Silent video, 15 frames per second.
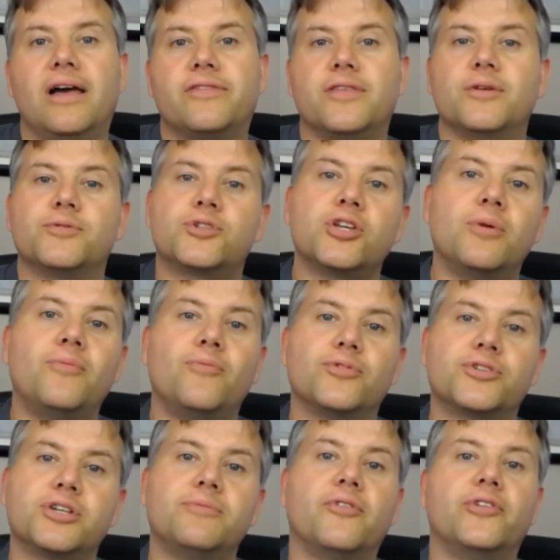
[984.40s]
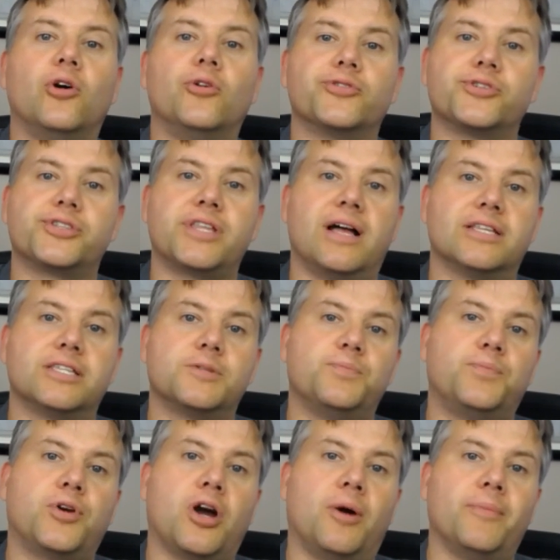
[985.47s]
some of it also starts
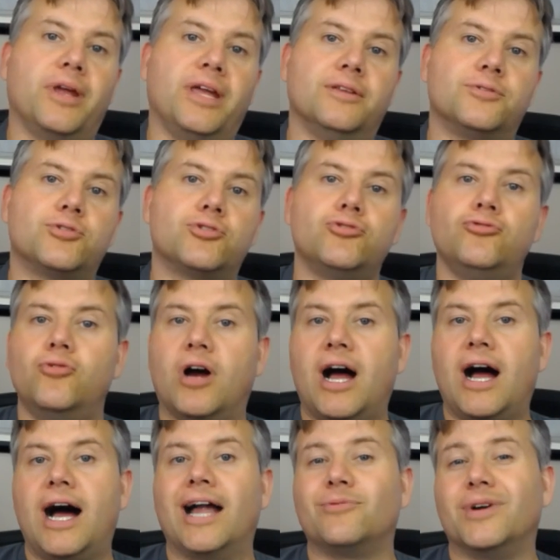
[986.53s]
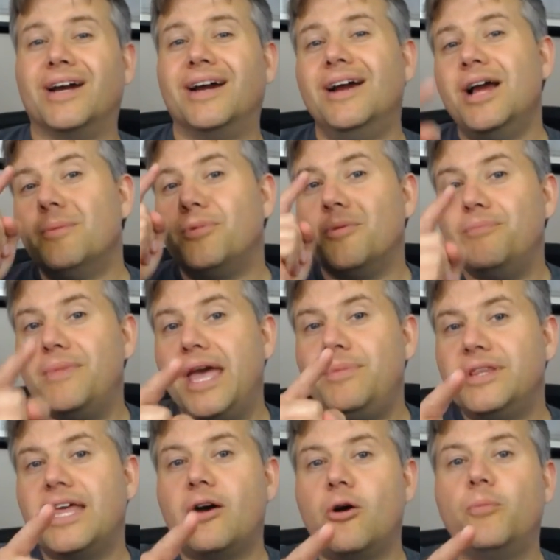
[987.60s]
coming into hardware. But
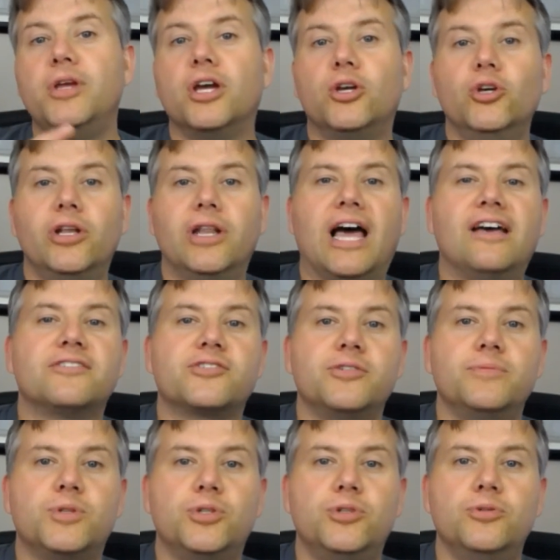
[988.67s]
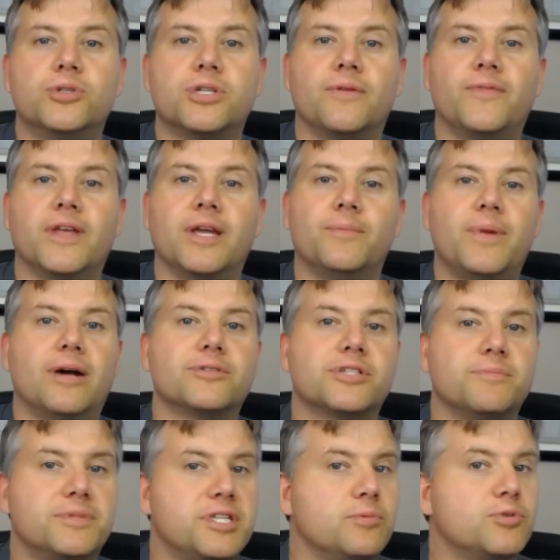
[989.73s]
maybe that would be a good live stream to do something about
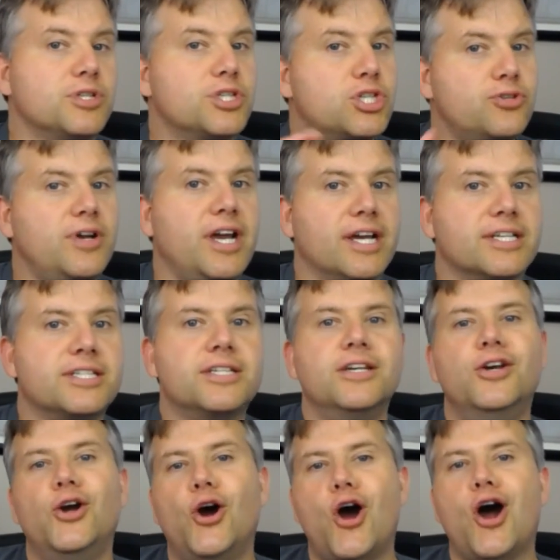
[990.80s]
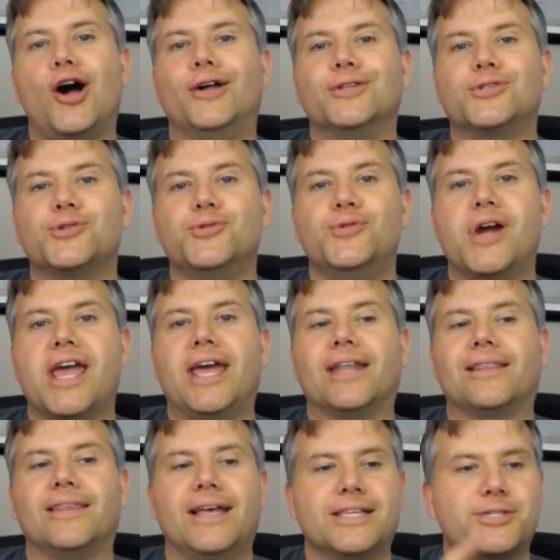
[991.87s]
some tips and tricks on to
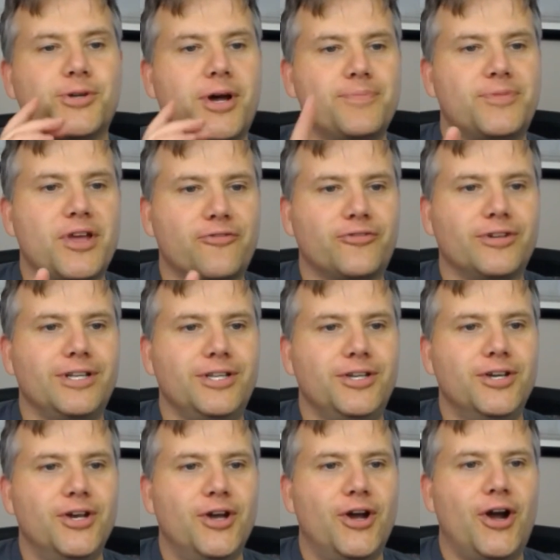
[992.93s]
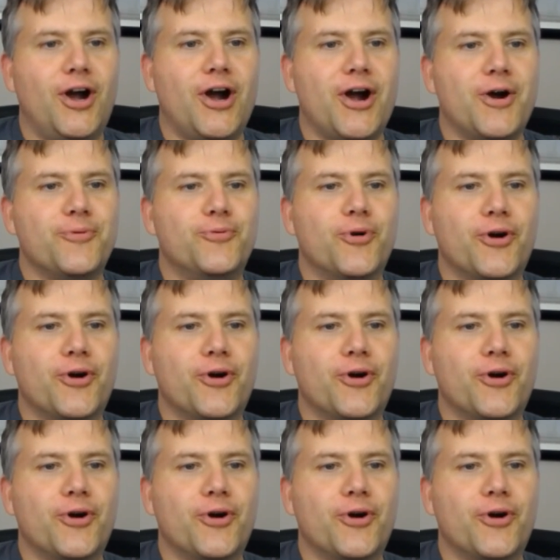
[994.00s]
handle that. So I'm definitely I'm